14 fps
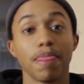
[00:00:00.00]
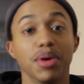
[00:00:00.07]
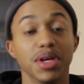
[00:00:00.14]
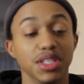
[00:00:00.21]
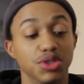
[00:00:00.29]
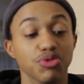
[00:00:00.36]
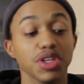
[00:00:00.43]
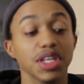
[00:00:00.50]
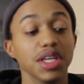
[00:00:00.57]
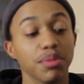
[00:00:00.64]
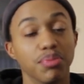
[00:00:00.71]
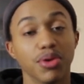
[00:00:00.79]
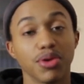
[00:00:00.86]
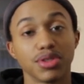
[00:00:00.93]
but it's really
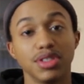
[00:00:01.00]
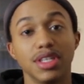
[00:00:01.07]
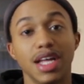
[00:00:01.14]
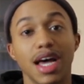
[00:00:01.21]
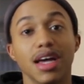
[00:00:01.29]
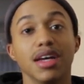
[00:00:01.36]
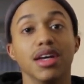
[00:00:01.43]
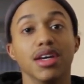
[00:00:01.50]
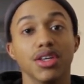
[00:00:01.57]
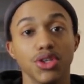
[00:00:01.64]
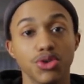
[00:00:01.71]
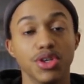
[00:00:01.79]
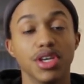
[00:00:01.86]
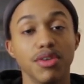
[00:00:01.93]
important that
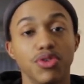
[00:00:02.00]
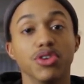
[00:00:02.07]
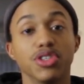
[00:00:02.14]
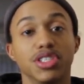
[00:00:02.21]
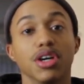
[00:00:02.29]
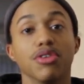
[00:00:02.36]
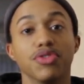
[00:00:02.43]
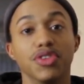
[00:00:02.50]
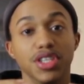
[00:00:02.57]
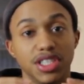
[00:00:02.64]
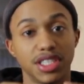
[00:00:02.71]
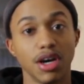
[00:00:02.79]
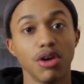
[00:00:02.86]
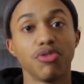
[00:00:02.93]
you give yourself the
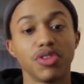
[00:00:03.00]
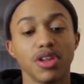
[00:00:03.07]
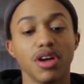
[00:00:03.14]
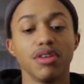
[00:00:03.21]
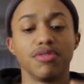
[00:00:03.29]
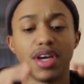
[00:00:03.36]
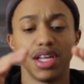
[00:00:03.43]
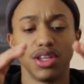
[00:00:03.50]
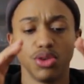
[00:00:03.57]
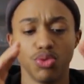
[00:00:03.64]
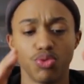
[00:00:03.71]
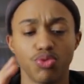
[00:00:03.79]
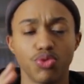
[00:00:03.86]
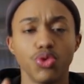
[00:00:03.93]
self love and
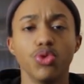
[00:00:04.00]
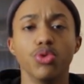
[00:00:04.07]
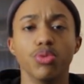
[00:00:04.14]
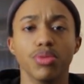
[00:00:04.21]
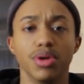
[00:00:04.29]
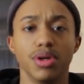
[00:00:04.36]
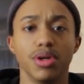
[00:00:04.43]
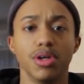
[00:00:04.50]
the room